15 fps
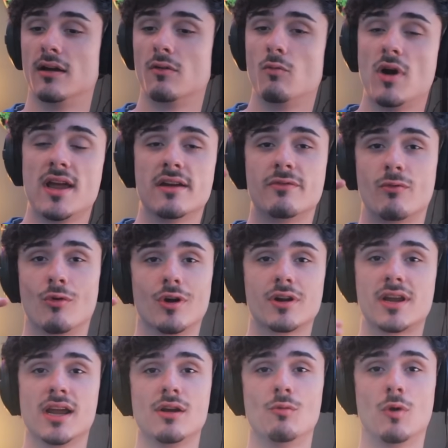way of
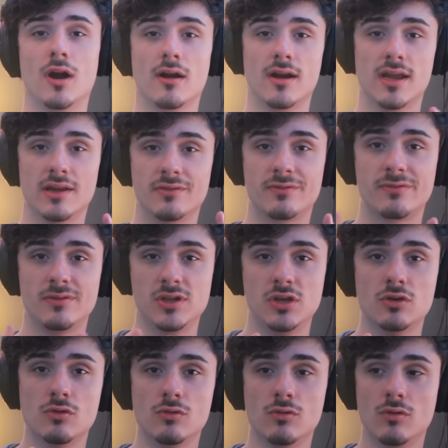working where if
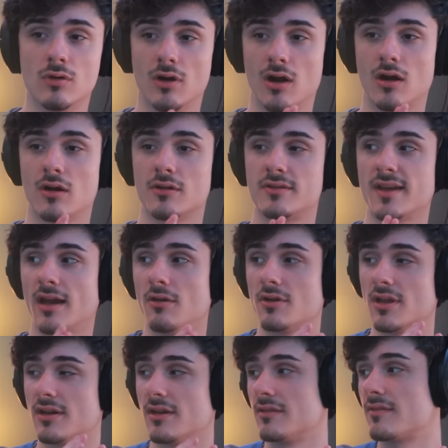you are down
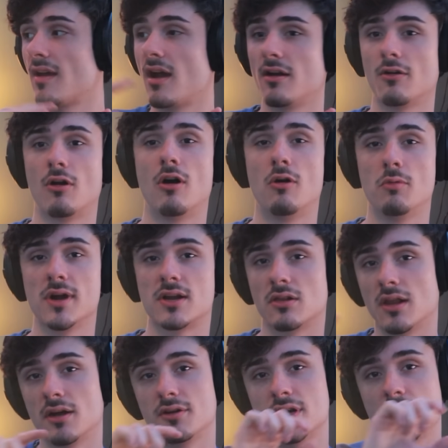an entire hallway,
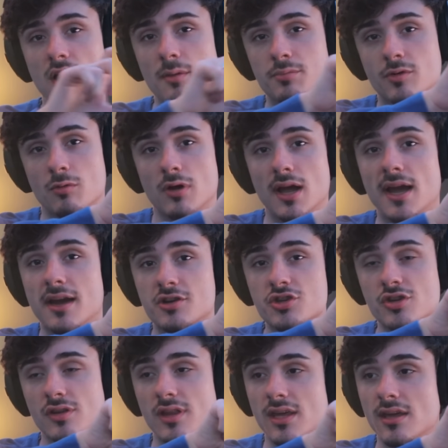Cloudycopter will
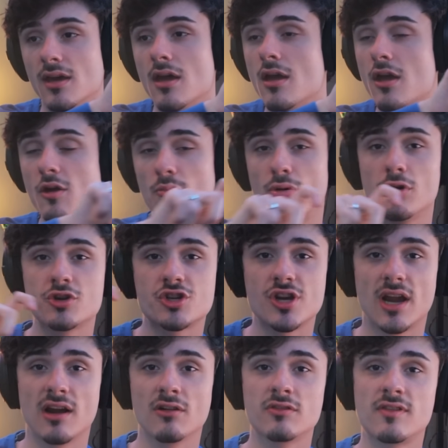actually push
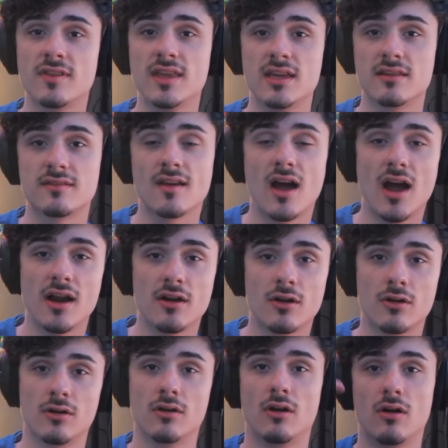air to the
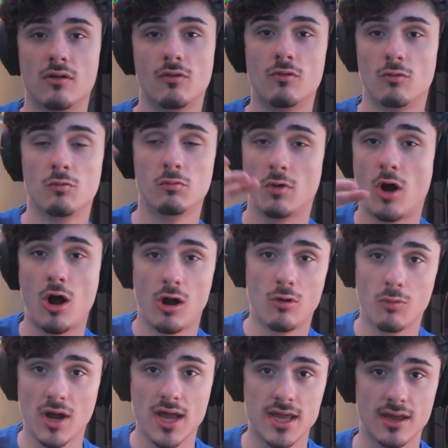entire
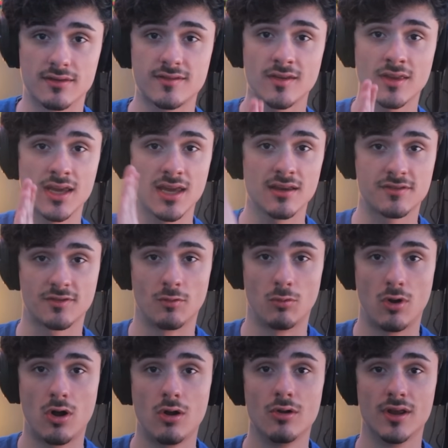hallway until he hits a
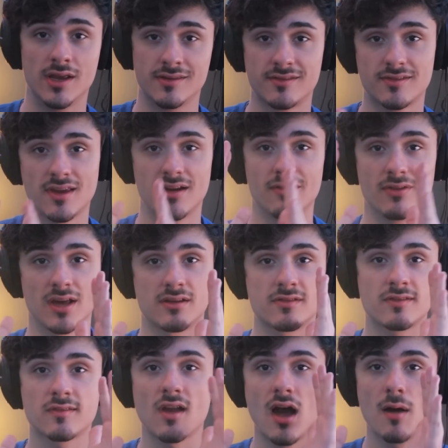wall instead of like
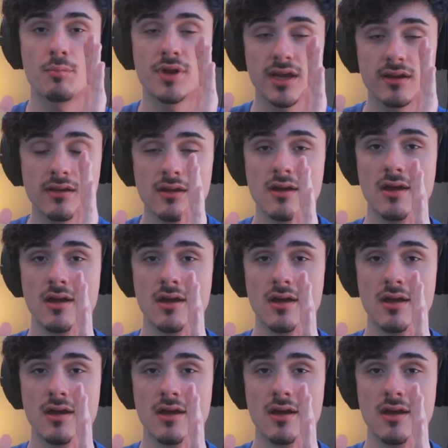stopping